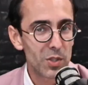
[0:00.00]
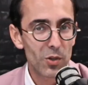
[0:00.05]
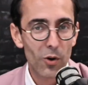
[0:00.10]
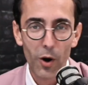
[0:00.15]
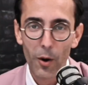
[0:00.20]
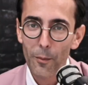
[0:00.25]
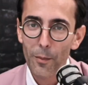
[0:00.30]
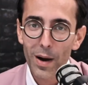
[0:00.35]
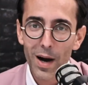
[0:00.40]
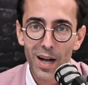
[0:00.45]

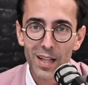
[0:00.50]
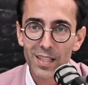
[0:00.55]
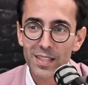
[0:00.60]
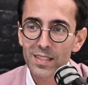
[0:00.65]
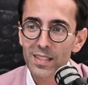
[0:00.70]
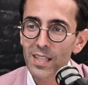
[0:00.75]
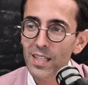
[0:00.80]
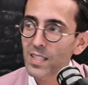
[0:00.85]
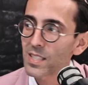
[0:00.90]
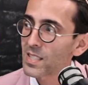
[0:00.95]
talk
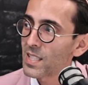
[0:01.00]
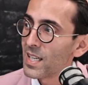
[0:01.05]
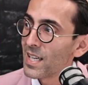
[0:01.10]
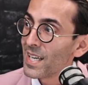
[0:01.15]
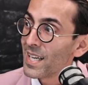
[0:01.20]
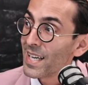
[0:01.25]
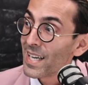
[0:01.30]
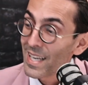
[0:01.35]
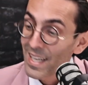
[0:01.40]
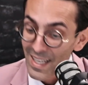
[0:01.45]
politics.
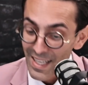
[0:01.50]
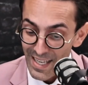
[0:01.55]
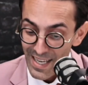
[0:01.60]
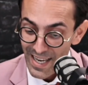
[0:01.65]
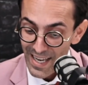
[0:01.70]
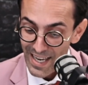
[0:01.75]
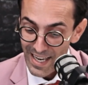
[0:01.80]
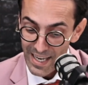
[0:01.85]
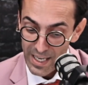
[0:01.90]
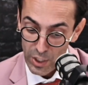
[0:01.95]

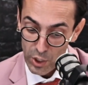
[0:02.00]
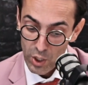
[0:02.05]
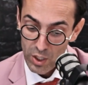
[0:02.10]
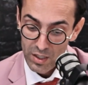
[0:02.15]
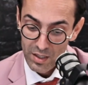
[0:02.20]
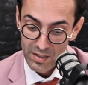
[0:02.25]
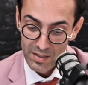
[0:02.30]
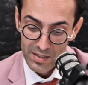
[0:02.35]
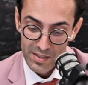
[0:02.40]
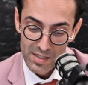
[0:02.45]

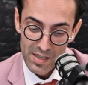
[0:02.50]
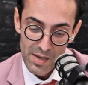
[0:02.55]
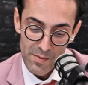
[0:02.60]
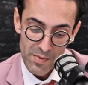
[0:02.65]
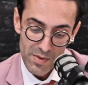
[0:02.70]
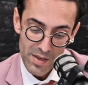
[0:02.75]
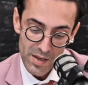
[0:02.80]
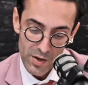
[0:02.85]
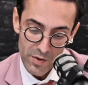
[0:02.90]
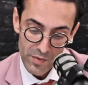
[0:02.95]
Look, same
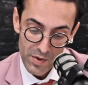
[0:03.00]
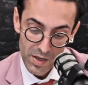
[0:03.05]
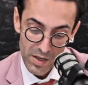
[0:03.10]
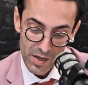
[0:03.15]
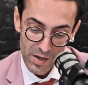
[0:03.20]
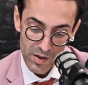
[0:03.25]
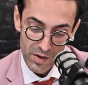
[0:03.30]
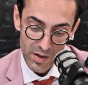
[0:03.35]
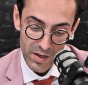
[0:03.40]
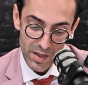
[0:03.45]
thing over
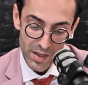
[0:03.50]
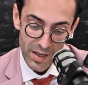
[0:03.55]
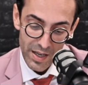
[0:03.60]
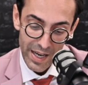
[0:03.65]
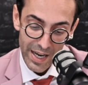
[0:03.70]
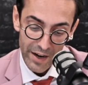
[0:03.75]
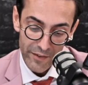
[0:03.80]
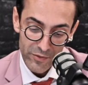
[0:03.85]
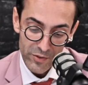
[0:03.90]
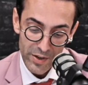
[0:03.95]
here.
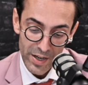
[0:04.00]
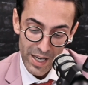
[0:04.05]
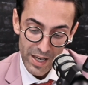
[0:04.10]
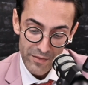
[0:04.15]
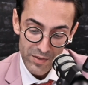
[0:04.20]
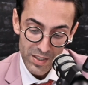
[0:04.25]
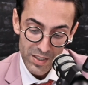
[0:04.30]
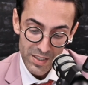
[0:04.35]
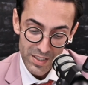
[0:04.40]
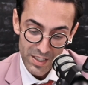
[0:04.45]
After
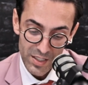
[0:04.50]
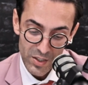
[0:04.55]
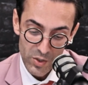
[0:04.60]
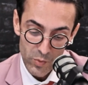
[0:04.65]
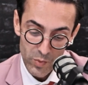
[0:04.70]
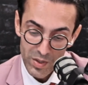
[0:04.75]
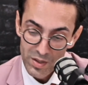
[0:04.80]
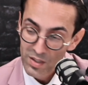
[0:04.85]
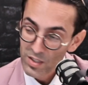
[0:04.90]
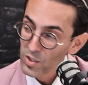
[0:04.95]
having dinner
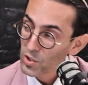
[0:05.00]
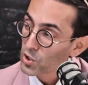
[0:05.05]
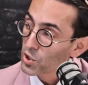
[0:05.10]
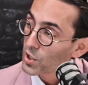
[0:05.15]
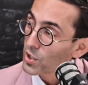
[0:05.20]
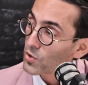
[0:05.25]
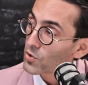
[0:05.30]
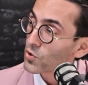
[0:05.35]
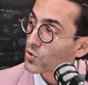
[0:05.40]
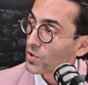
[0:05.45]
with the
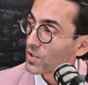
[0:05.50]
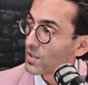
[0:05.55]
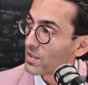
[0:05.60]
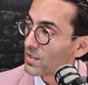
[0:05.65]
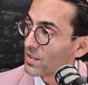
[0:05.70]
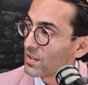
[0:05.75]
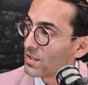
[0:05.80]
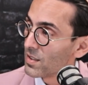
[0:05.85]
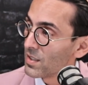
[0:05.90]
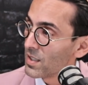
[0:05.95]
children.
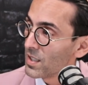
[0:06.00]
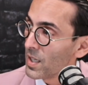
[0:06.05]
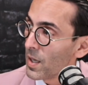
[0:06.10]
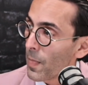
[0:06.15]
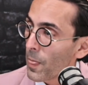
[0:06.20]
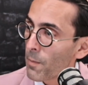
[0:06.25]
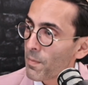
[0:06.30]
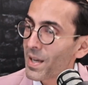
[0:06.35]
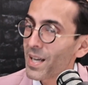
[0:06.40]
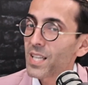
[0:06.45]

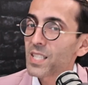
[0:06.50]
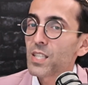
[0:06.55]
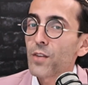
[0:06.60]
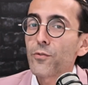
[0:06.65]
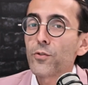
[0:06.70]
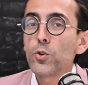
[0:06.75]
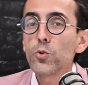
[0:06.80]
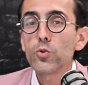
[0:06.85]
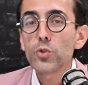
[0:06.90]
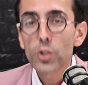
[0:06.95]
Because
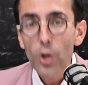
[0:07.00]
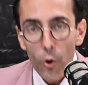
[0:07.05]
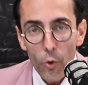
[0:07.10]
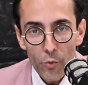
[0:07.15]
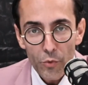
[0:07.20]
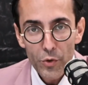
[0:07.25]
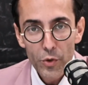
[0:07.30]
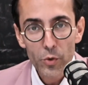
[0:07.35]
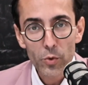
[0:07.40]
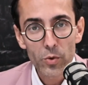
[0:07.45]
if you
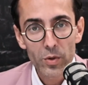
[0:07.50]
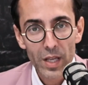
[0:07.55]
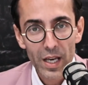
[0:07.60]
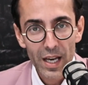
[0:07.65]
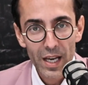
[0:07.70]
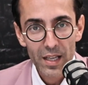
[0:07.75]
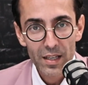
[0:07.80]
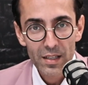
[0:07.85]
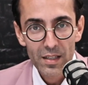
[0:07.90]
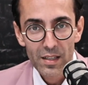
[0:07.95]
don't do
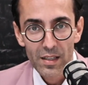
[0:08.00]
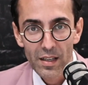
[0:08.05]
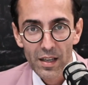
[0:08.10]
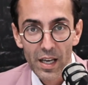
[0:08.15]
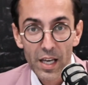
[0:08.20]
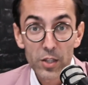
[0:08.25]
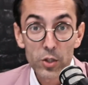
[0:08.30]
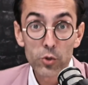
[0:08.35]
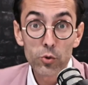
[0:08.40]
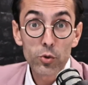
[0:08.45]
that,
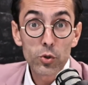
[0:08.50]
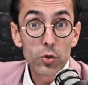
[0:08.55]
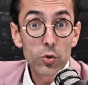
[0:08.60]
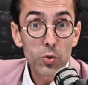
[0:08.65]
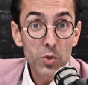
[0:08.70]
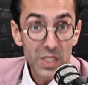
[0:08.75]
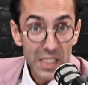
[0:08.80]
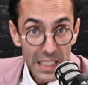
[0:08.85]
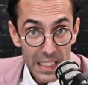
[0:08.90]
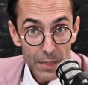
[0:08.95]
and you
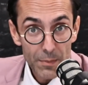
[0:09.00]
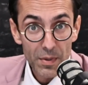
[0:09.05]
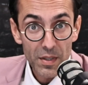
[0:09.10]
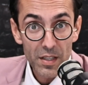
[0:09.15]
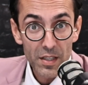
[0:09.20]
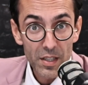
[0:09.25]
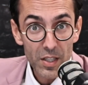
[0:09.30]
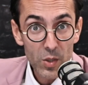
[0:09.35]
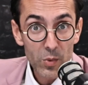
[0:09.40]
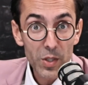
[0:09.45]
do sleep
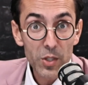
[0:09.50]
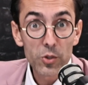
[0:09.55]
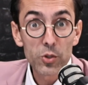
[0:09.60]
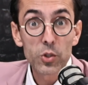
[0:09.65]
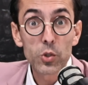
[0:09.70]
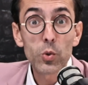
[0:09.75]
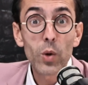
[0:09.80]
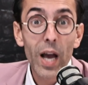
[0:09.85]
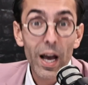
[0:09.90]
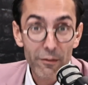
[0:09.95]
here, when you
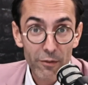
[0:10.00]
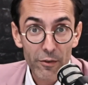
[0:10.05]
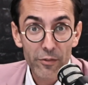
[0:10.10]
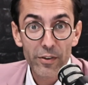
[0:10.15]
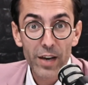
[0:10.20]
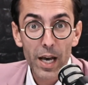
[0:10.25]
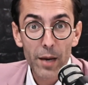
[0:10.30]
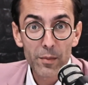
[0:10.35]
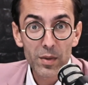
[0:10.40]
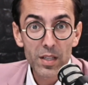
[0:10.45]
do have a
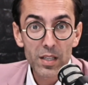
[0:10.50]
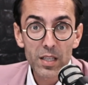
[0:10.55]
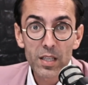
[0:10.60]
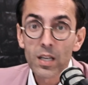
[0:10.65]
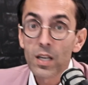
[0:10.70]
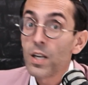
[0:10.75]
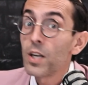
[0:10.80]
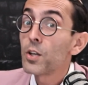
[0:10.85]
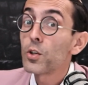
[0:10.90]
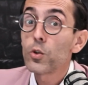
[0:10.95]
family,
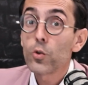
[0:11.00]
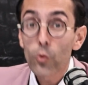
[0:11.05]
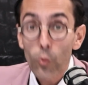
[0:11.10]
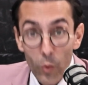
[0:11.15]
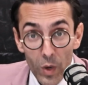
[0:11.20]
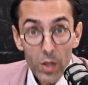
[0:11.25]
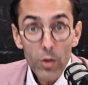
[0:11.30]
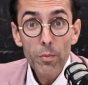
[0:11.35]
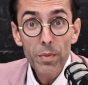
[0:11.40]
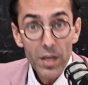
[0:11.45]
you
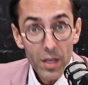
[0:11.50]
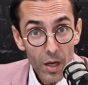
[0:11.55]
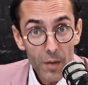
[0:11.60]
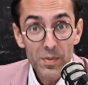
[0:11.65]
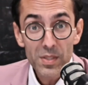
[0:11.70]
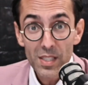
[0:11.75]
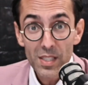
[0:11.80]
will become